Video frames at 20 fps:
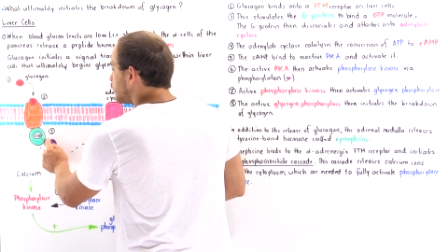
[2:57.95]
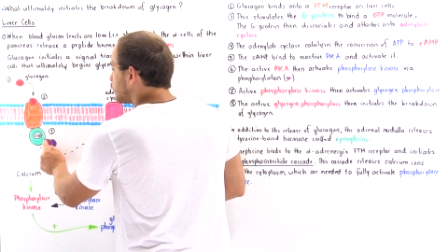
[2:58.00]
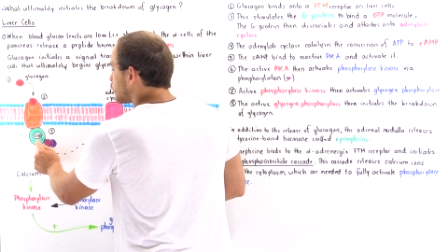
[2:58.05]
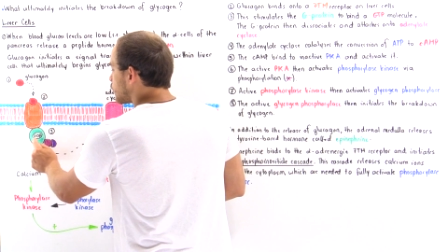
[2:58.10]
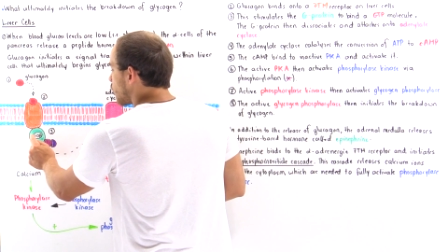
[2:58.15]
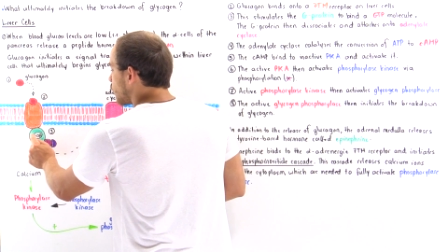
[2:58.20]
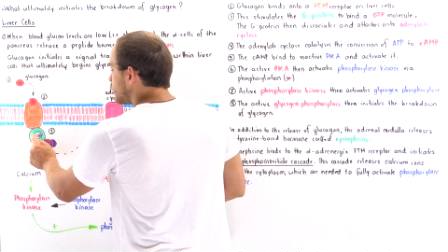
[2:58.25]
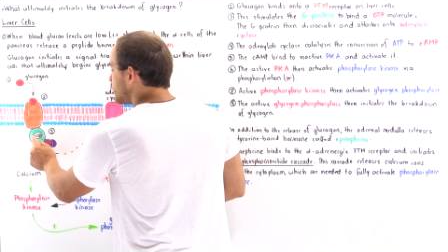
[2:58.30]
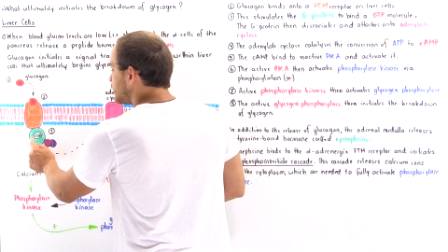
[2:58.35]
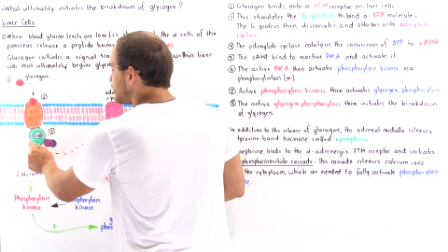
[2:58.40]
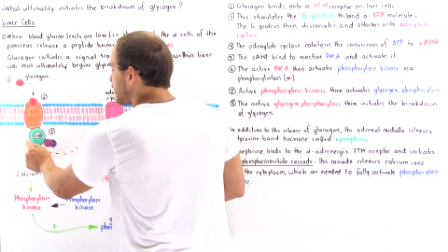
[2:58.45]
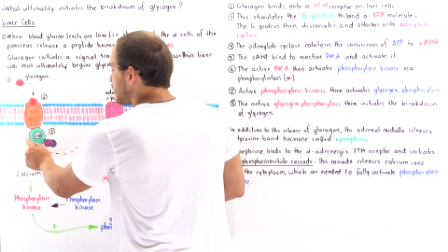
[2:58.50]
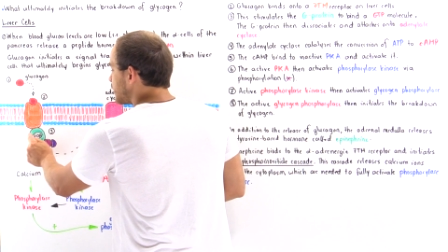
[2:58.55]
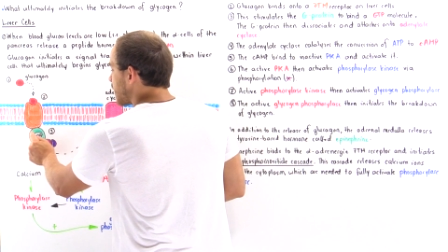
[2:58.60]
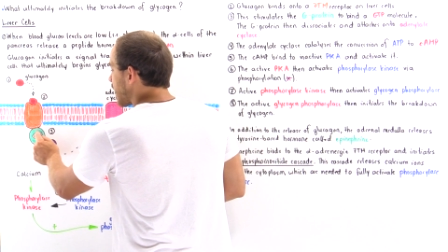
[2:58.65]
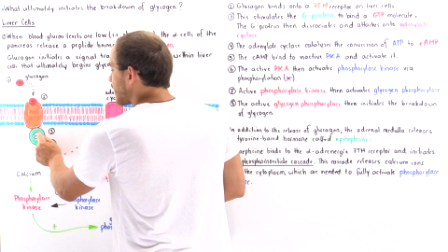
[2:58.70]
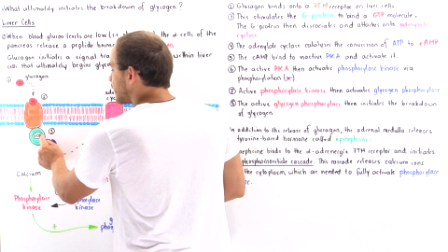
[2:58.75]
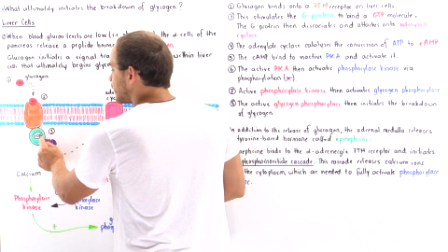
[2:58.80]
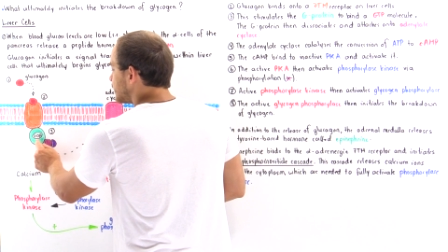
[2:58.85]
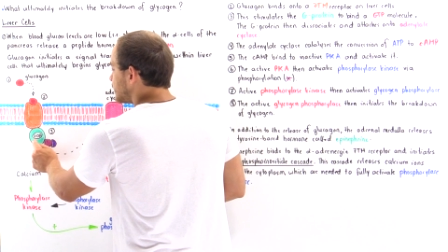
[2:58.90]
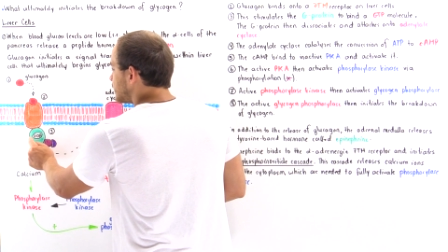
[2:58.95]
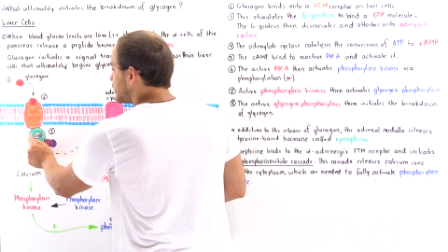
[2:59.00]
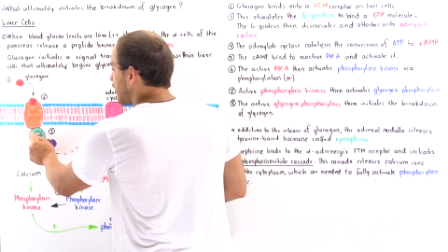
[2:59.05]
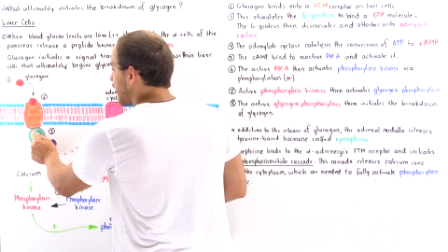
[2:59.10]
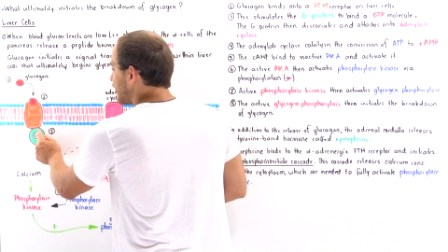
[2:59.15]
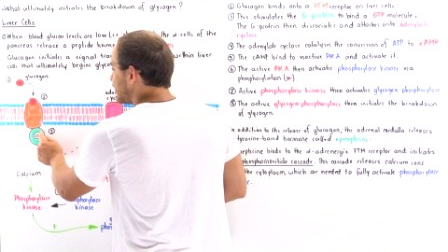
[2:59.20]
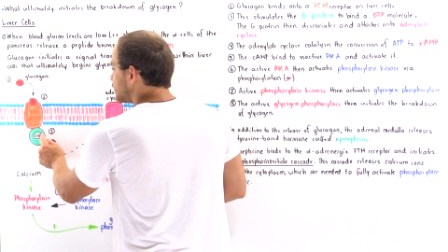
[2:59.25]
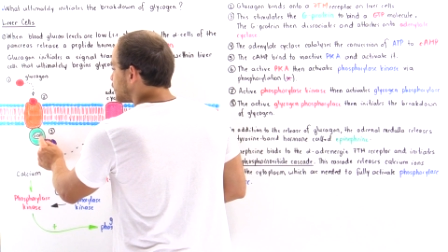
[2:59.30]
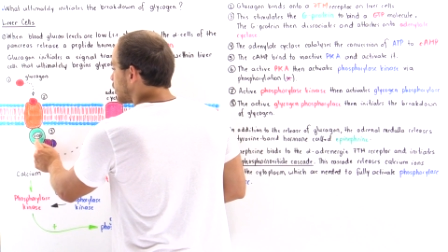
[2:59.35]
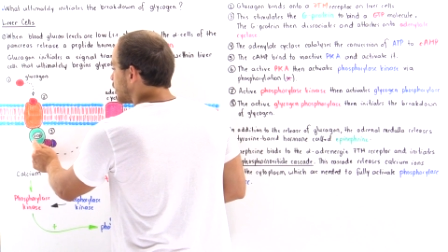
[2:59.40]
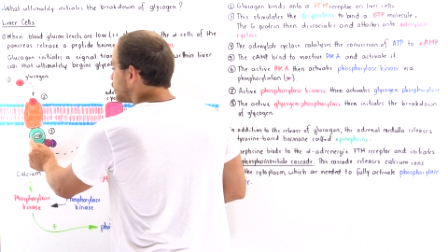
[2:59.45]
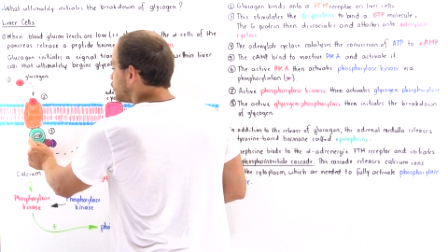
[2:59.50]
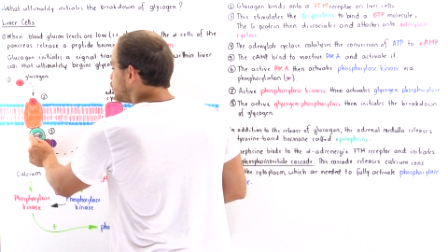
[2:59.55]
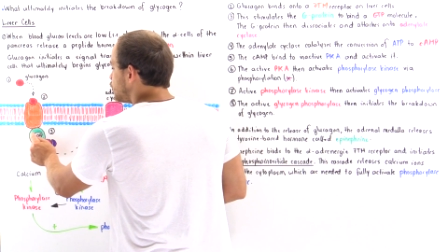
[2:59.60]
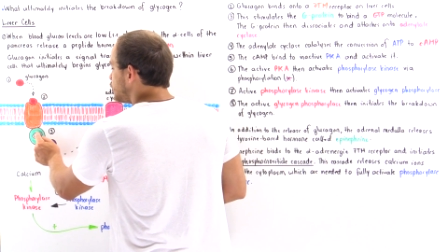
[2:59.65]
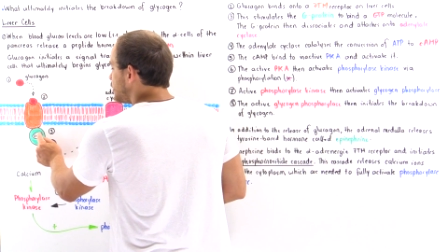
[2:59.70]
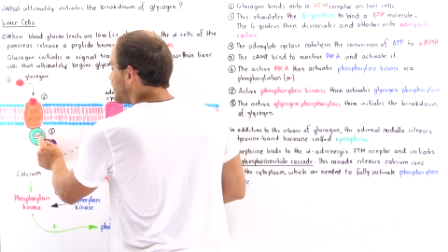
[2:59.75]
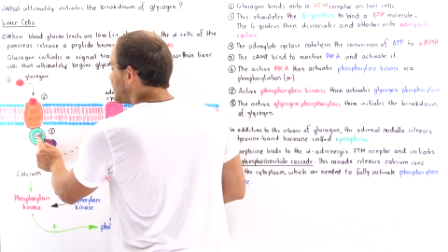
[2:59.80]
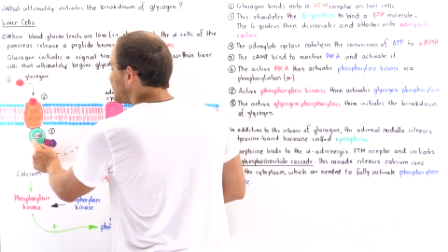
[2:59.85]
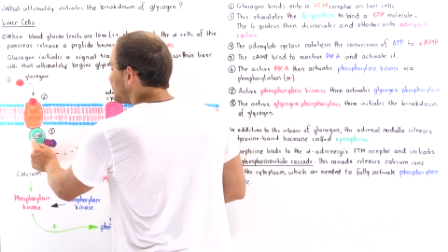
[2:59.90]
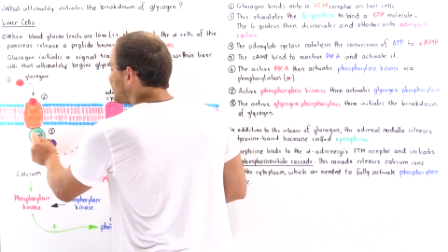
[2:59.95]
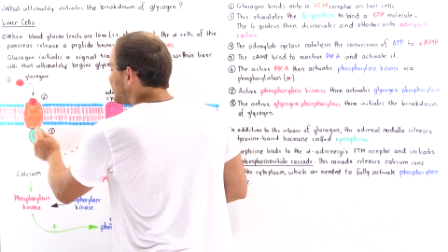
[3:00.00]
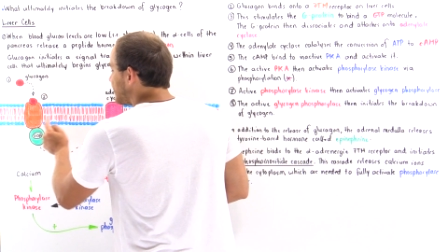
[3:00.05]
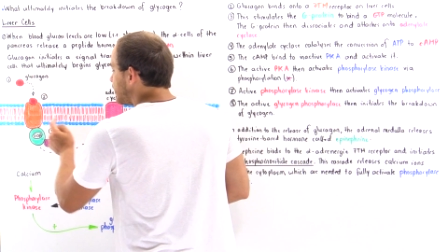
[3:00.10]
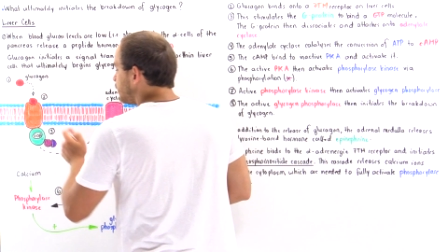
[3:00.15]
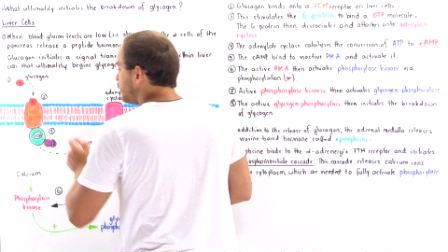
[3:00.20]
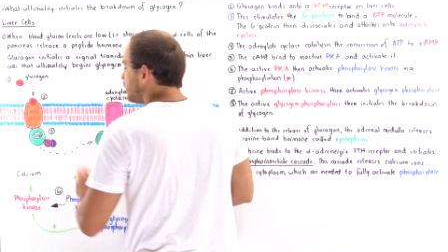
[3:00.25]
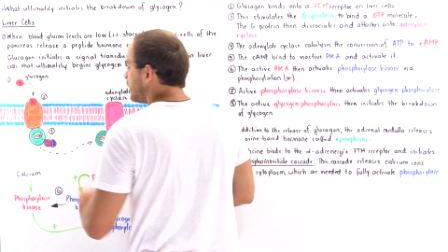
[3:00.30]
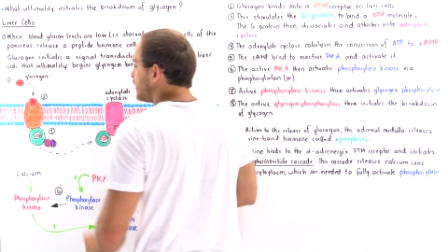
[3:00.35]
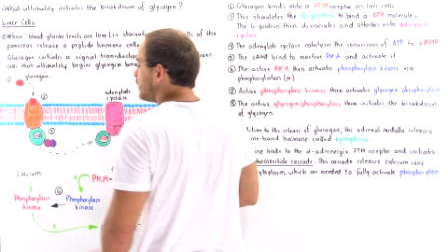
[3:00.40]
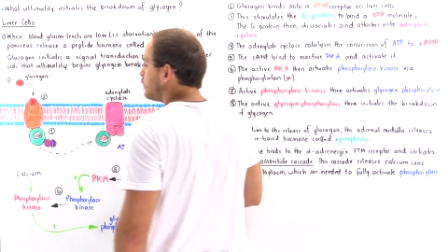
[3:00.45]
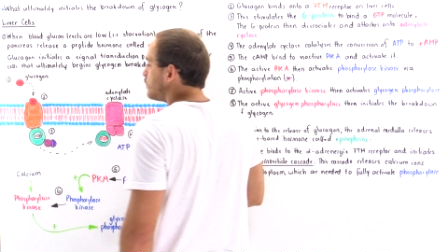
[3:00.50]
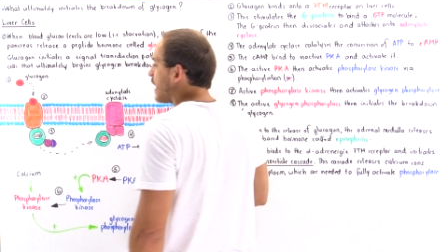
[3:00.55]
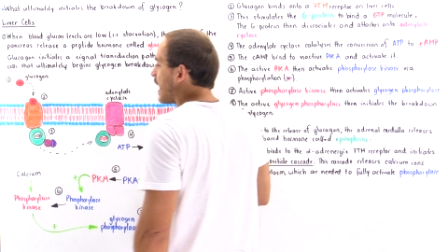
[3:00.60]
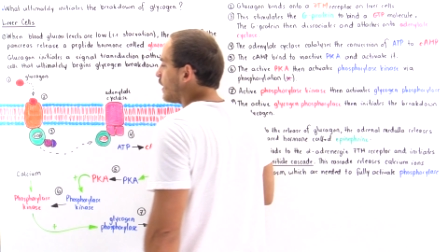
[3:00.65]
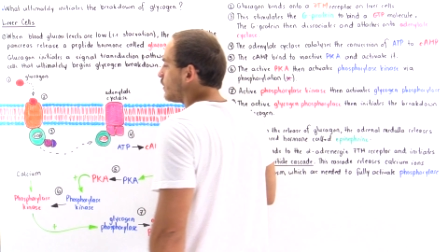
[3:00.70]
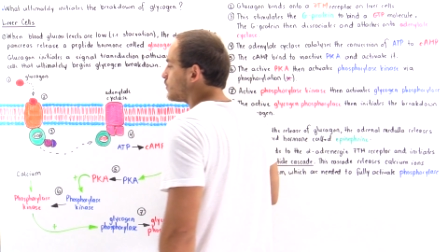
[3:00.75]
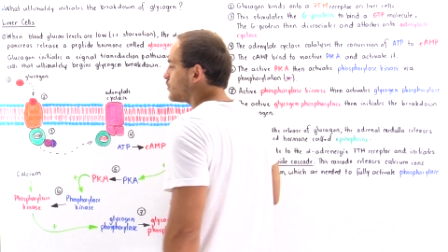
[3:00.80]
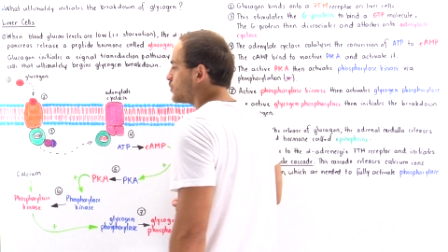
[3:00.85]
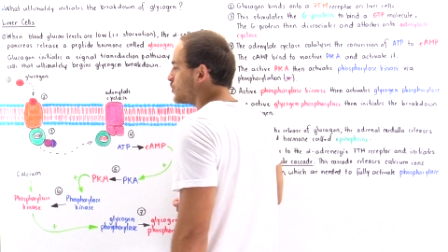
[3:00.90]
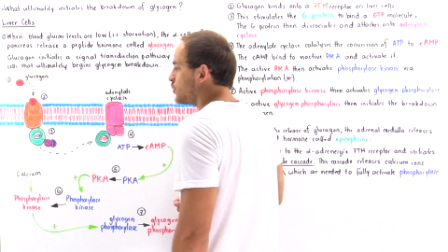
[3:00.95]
protein that contains a G D P bound